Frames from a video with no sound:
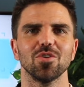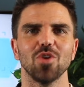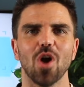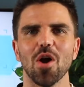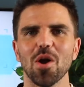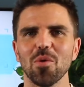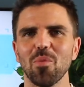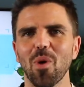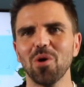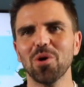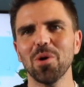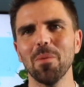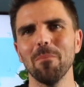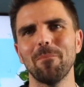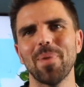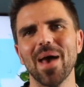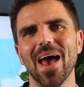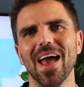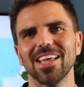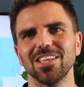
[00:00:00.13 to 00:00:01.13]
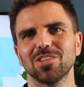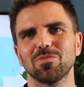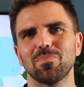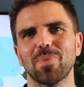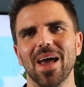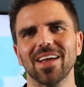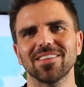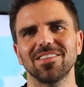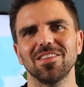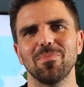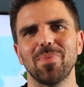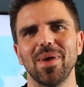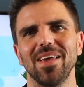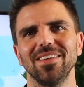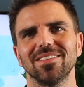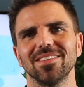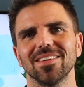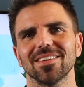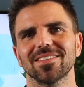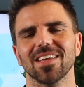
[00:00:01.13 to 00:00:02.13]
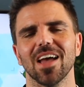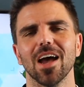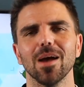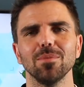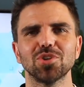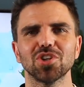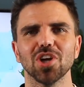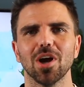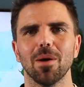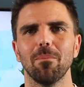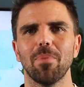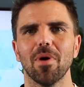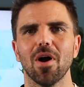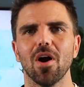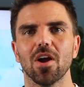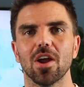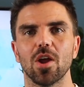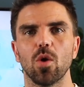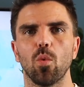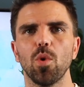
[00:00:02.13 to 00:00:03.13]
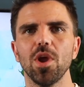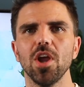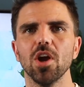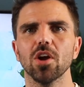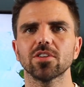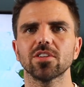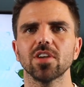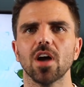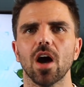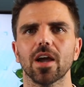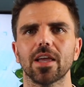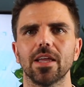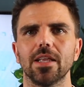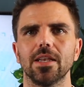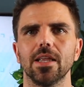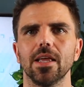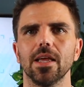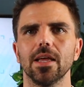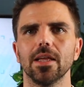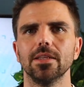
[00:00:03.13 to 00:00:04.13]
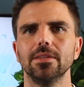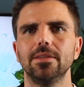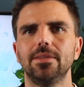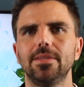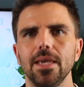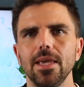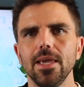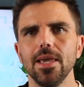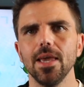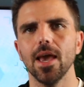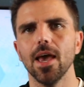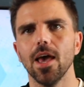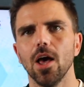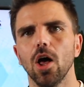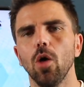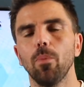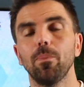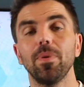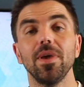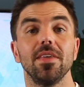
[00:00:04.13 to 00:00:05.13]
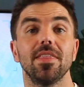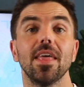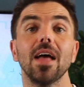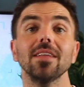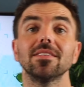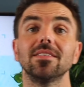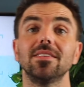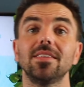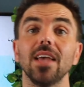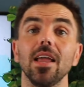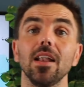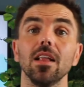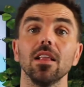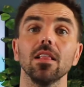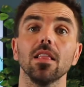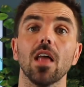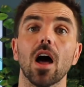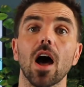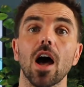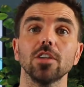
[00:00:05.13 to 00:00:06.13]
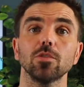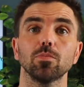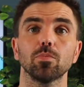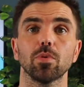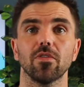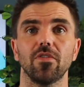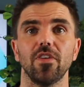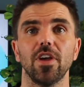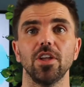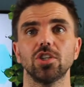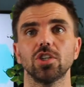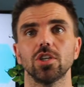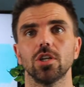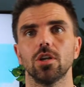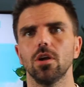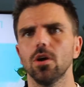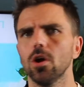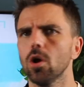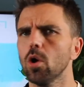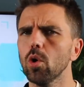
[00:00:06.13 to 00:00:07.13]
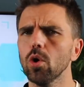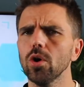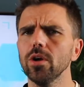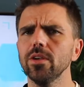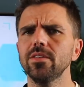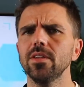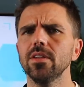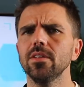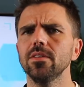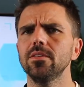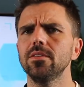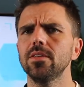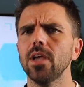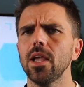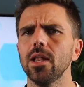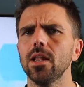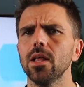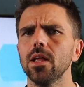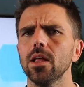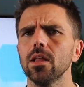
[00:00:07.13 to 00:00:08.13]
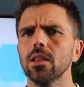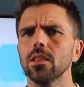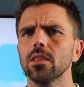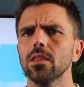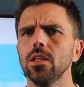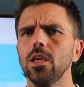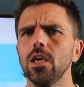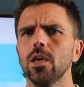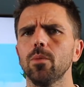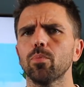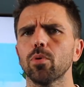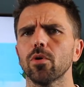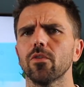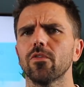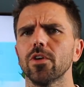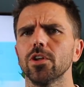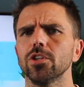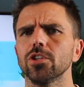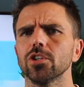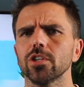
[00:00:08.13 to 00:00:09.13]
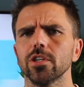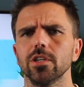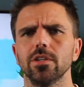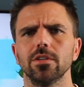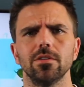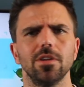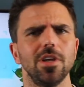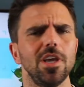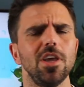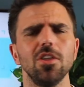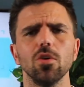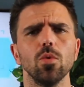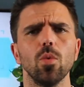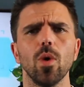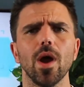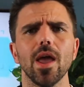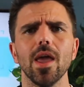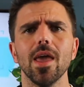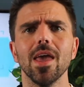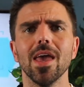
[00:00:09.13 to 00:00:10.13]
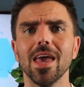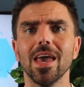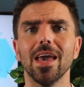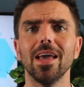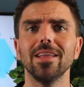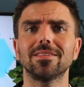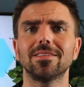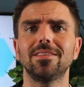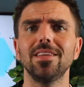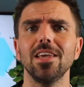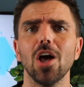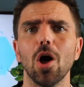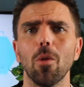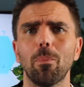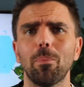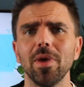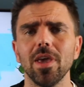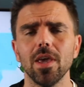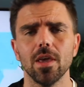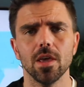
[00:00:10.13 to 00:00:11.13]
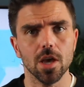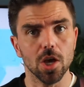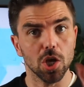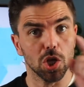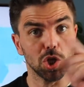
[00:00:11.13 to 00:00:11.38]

All right, welcome back. It's Back to the Basics. I'm Sean Barr, and we are talking DLP. That's data loss prevention, or is it data leak prevention? Either way, it's DLP.